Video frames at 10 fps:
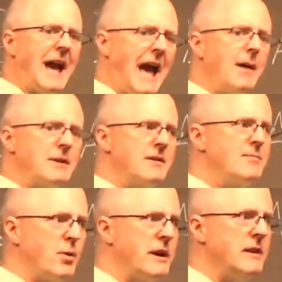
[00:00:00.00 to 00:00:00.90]
a habit
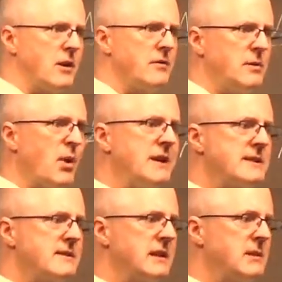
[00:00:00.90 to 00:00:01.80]
of putting the curly
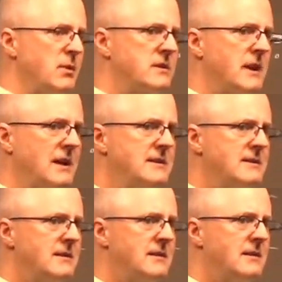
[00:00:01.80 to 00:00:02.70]
braces like the book
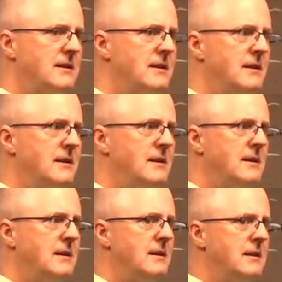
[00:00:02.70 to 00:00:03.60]
does.
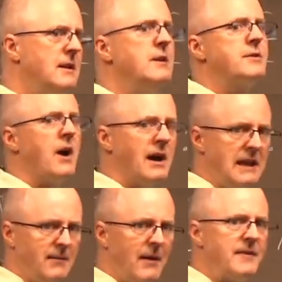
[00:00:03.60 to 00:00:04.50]
You're
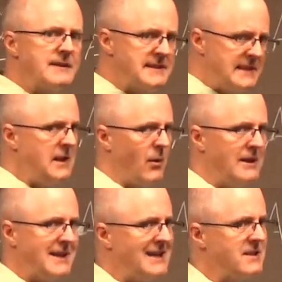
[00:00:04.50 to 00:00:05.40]
talking about the
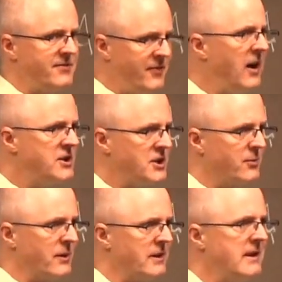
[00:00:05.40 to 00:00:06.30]
sequence as a
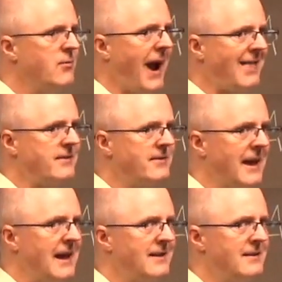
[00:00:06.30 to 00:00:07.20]
function, really, rather
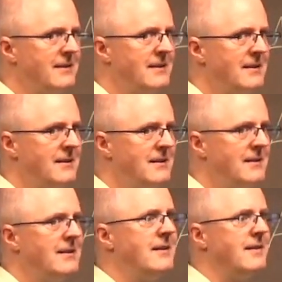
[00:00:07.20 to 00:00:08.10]
than
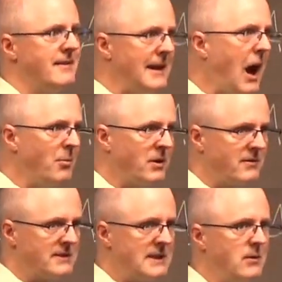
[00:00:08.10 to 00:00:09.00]
the output of
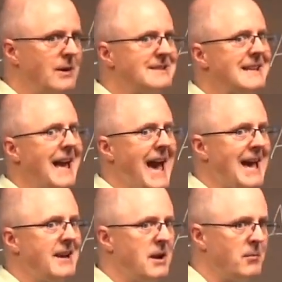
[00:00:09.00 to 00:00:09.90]
a sequence
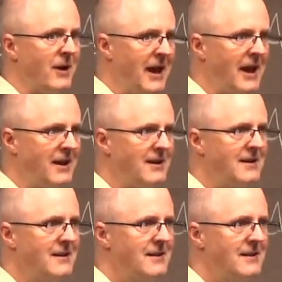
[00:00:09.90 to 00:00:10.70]
at a number n.